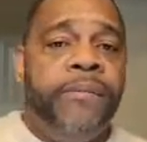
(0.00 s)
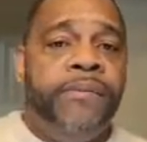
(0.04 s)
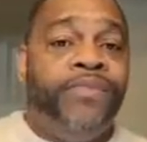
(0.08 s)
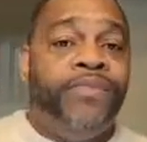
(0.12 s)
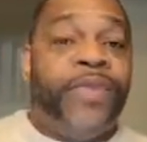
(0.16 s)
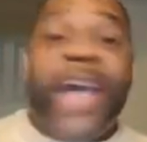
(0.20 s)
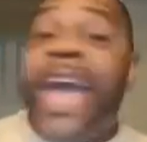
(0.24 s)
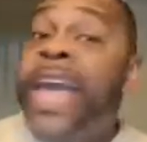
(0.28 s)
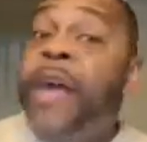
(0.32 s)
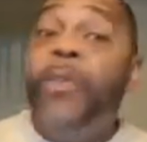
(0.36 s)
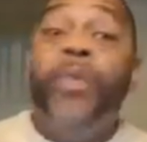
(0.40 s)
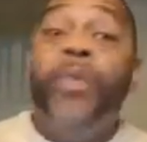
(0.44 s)

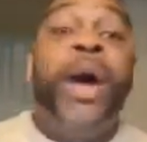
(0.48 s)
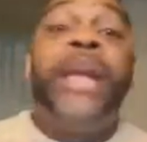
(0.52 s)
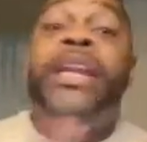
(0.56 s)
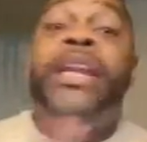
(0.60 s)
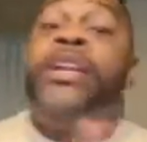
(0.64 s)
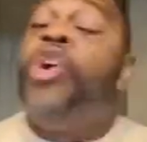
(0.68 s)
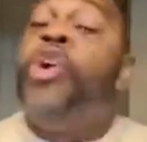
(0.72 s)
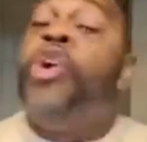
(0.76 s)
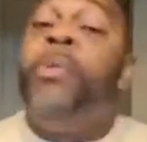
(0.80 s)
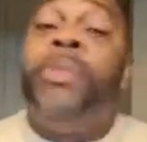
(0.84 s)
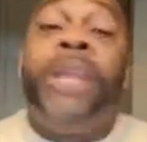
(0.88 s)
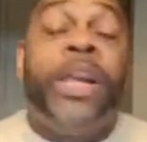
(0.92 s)
They wouldn't
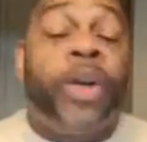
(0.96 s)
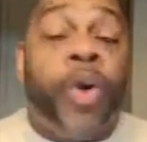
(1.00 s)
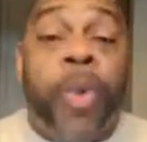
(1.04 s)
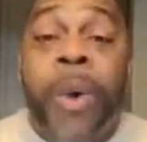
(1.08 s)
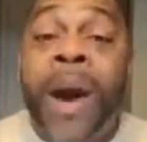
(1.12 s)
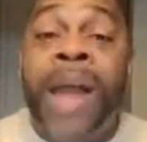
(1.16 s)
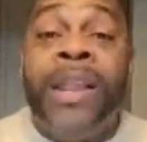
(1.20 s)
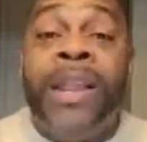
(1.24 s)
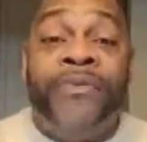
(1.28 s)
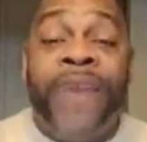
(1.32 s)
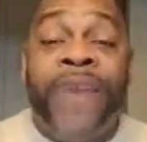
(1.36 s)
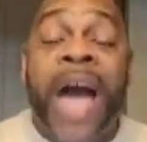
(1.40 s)
normally
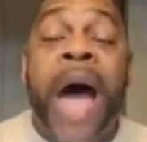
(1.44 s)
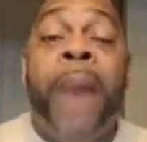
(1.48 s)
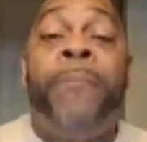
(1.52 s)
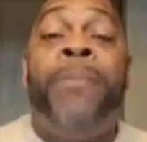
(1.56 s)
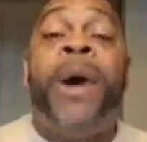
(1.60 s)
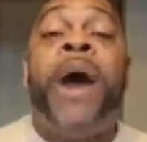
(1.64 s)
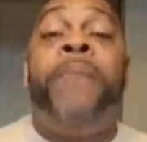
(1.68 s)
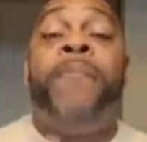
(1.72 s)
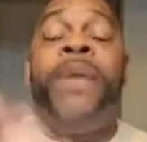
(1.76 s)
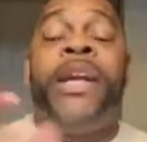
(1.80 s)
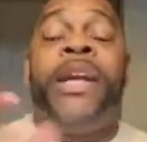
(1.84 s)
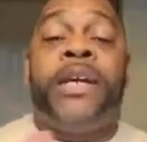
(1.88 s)
qualify,
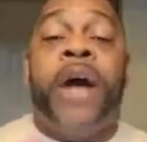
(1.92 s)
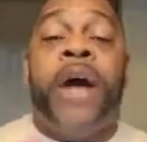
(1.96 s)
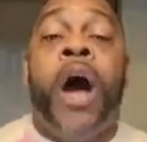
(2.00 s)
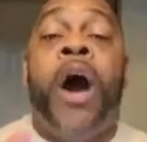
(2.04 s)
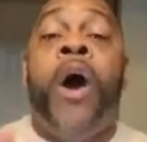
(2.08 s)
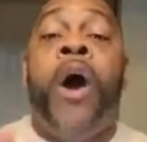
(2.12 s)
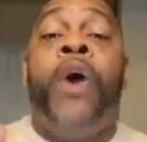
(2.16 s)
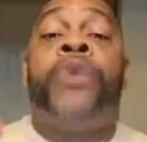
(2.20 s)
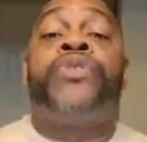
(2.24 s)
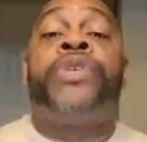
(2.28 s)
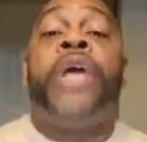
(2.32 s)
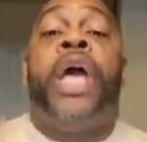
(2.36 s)
but
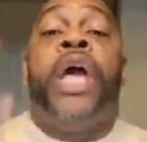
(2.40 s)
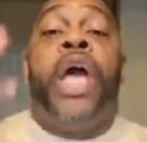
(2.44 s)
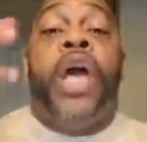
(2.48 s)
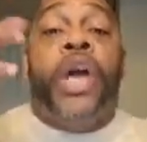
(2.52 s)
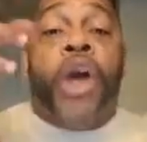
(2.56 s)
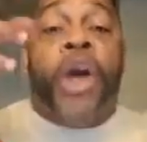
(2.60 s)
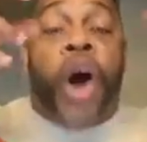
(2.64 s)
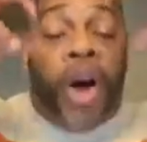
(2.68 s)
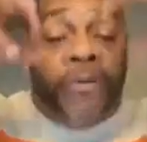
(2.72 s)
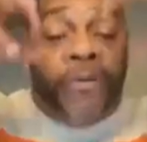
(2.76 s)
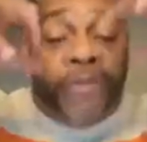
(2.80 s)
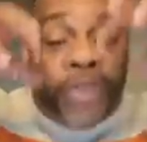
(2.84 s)
because
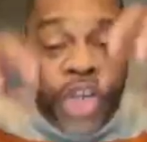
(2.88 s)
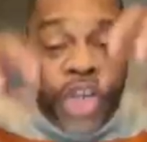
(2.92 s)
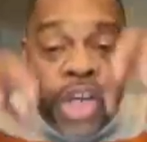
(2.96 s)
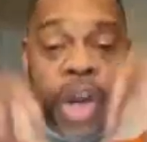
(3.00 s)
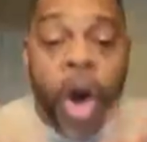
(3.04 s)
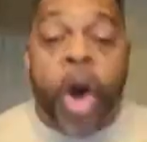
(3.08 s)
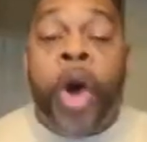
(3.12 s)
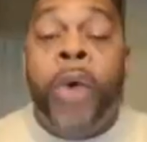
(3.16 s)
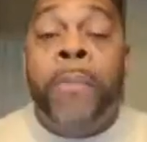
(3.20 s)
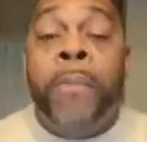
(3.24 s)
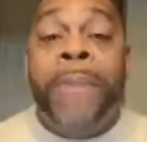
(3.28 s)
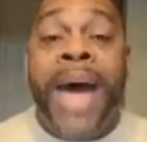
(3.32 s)
of
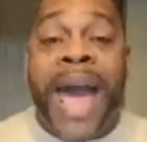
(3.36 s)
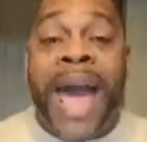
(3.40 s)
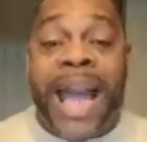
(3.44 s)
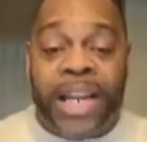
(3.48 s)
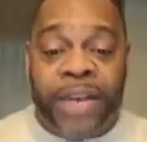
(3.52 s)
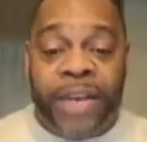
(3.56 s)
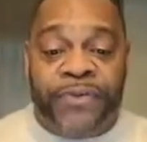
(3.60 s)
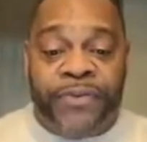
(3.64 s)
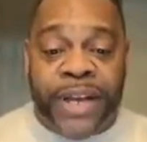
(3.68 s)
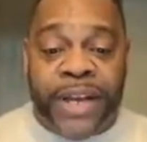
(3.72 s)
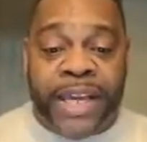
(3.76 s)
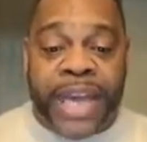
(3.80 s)
your
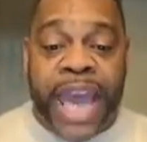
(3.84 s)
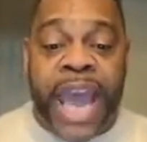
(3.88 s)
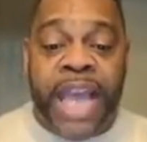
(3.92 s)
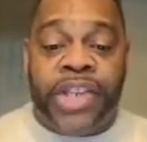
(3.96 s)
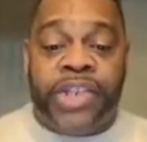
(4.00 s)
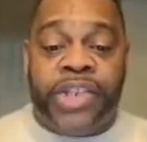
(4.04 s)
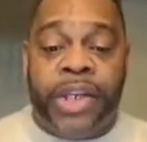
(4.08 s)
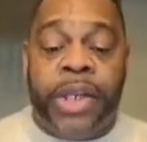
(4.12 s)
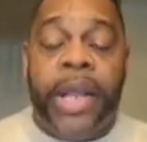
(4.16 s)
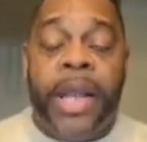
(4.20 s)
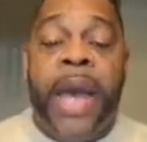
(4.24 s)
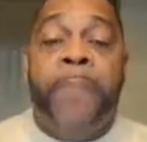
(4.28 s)

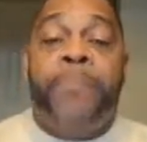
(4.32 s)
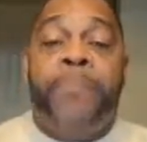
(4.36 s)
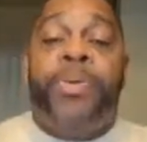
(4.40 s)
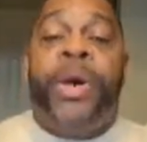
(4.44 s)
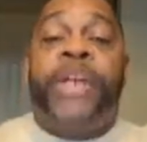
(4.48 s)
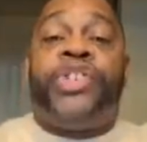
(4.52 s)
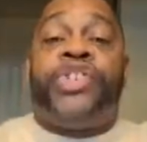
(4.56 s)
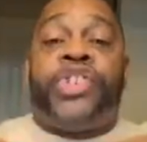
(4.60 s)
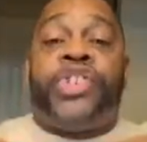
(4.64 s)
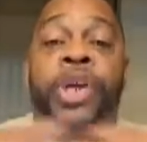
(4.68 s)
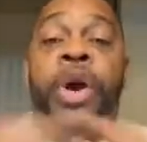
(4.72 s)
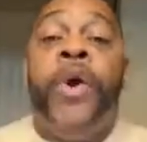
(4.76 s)
magnification,
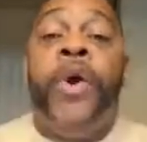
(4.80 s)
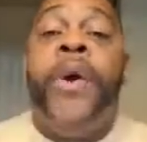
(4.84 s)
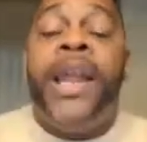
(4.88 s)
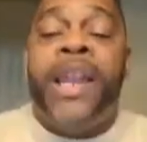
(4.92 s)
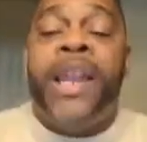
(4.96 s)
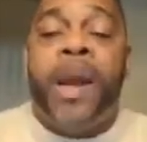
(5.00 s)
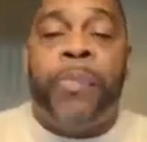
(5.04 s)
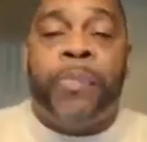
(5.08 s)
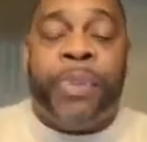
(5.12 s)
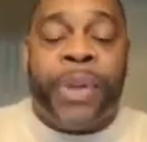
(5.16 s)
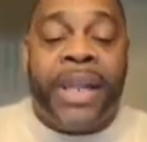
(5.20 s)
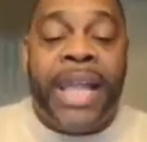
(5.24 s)
put you
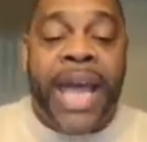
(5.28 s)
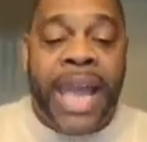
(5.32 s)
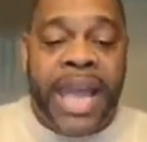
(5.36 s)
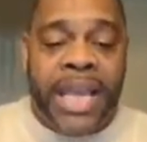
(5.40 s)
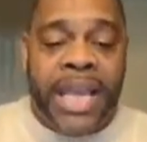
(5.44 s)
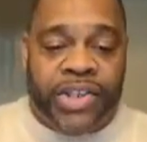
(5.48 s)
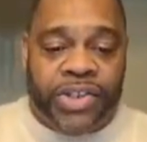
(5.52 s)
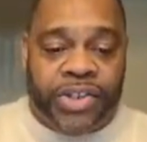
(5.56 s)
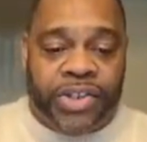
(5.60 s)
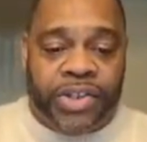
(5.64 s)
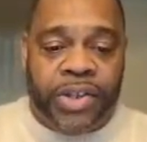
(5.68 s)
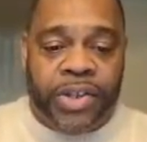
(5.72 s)
in a
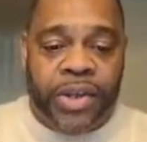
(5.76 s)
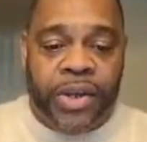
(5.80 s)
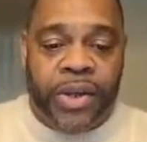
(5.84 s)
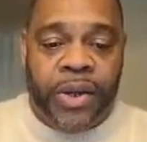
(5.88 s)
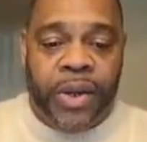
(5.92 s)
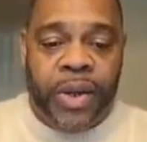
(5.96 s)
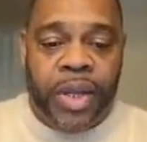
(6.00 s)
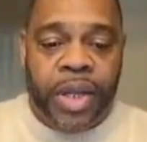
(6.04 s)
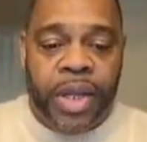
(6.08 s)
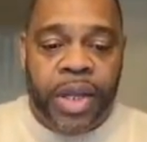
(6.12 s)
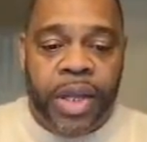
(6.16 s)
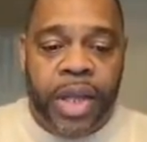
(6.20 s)
place
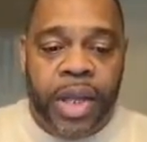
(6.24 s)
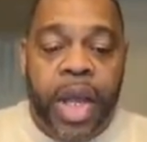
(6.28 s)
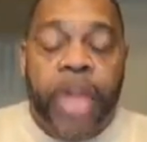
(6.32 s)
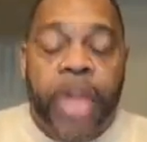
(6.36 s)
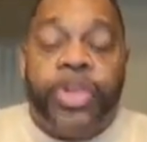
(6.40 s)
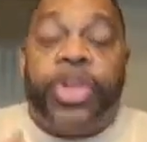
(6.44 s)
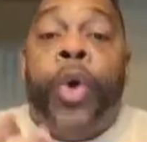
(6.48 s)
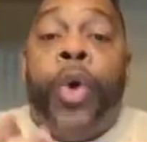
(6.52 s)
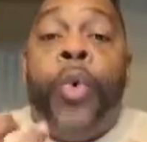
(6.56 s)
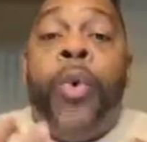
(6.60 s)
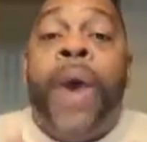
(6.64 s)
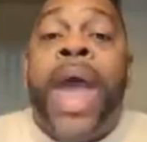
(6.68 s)

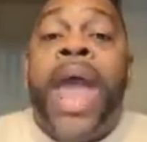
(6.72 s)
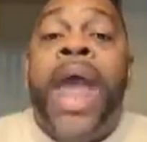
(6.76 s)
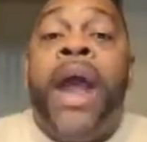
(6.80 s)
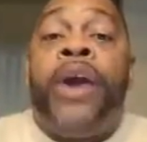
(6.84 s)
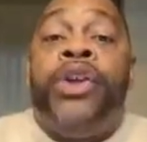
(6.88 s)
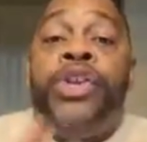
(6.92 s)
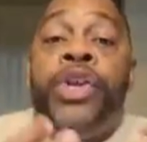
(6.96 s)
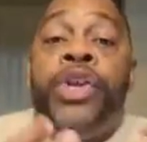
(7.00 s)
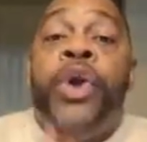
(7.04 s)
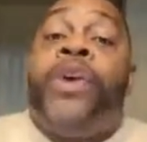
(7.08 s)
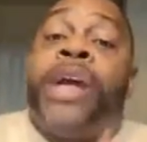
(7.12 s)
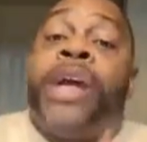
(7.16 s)
to
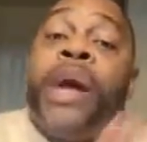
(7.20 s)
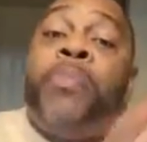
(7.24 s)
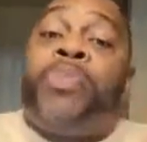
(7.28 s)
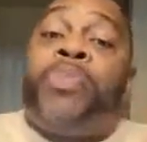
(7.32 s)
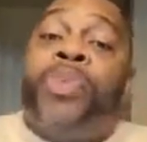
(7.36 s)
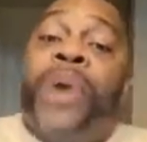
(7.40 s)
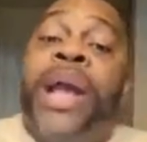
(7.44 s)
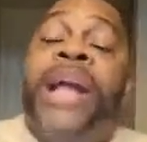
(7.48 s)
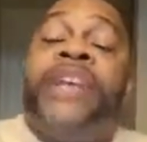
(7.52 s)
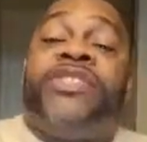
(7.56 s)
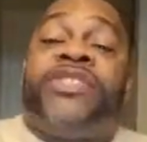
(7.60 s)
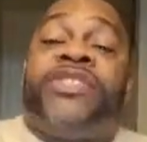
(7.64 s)
where you can
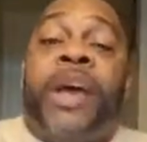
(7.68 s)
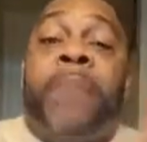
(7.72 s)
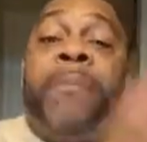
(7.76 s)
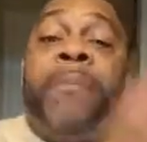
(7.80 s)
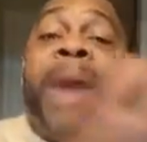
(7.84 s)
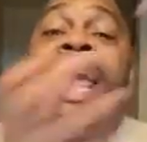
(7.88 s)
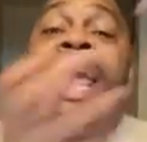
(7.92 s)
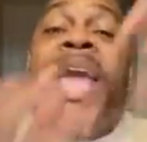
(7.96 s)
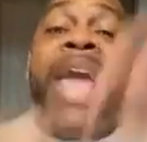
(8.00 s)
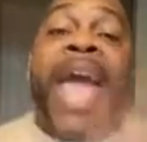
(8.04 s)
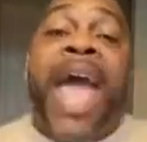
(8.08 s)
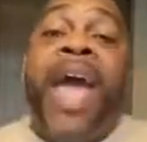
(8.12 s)
bring
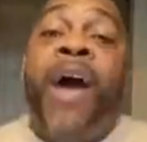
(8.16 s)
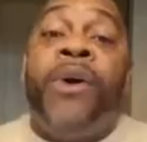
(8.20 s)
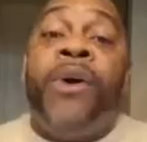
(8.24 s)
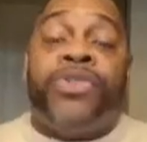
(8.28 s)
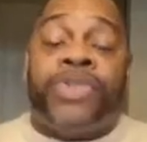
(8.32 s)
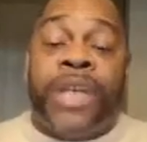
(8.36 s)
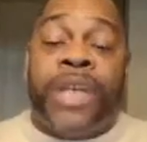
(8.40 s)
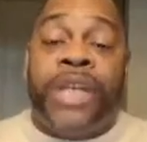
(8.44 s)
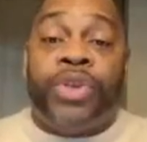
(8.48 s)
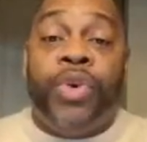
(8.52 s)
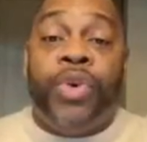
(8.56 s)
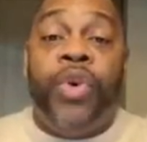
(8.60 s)
somebody
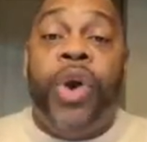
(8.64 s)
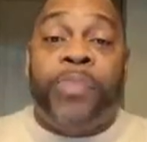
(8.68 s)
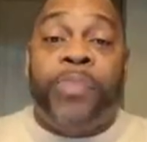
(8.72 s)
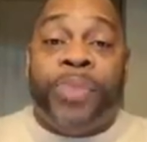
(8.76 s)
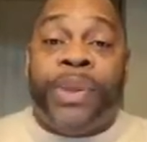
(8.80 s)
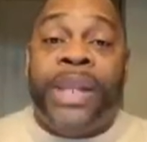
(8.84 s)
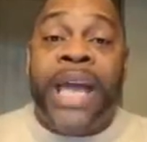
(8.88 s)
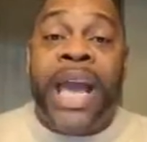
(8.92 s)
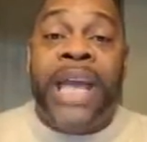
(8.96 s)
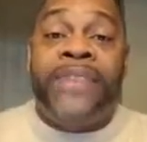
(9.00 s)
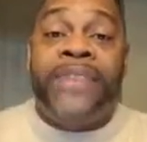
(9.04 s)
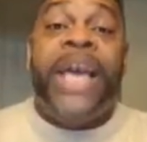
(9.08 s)
else into a
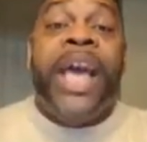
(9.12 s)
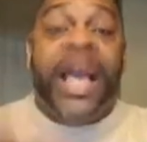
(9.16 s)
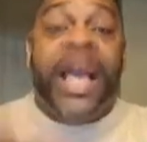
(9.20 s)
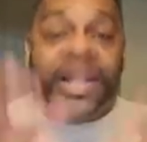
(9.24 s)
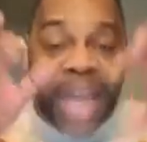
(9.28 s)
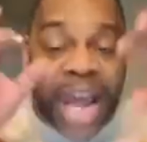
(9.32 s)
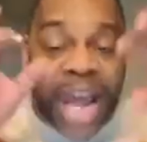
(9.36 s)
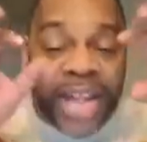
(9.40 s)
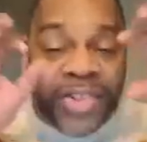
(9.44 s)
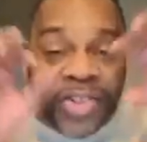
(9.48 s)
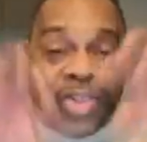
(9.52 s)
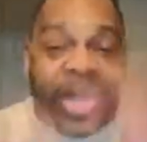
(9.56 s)
place
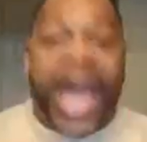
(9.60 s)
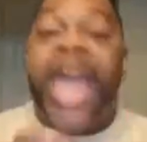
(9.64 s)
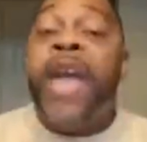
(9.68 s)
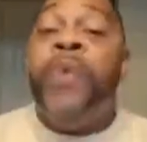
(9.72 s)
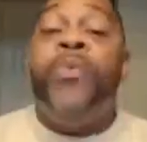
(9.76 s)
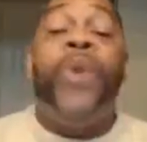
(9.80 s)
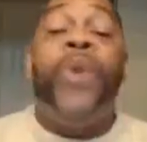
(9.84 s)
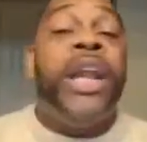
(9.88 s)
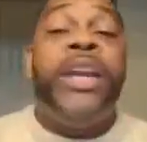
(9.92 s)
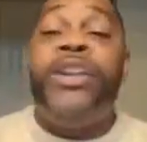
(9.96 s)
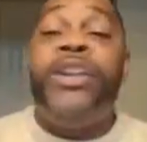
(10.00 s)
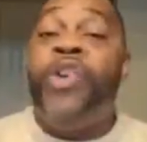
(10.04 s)
that they
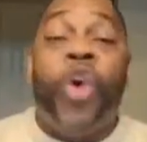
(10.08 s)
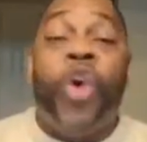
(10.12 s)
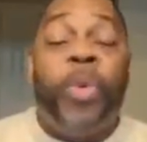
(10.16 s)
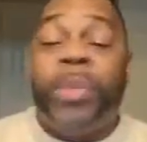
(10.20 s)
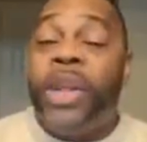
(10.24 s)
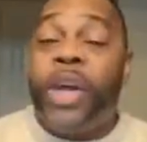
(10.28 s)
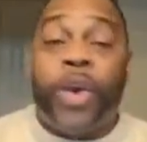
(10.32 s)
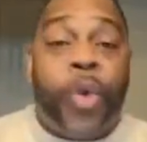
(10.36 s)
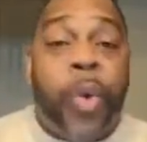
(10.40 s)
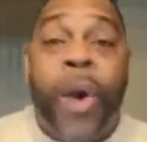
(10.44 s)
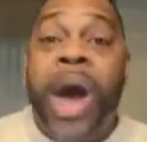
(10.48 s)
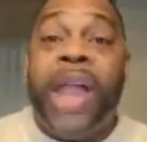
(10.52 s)
wouldn't
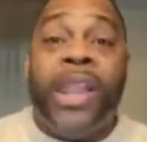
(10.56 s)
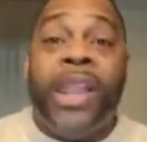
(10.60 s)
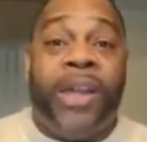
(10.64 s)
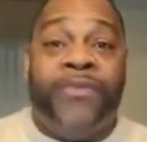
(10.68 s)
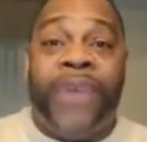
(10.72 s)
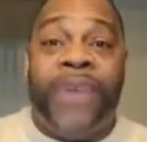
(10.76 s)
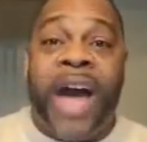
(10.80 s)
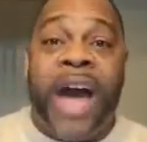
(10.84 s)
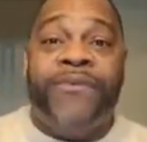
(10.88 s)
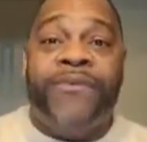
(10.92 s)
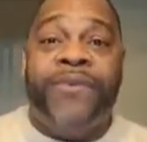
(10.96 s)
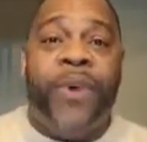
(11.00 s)
normally
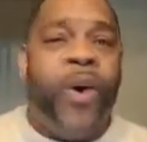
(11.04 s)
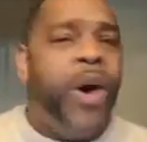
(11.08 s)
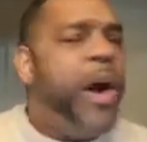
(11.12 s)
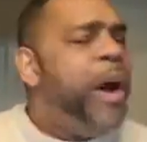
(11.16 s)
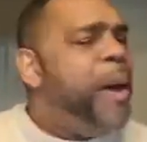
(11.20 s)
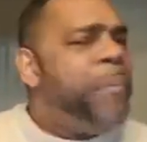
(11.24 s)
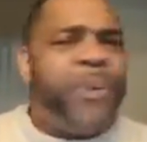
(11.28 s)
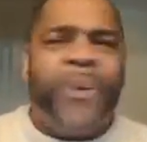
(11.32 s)
qualify for.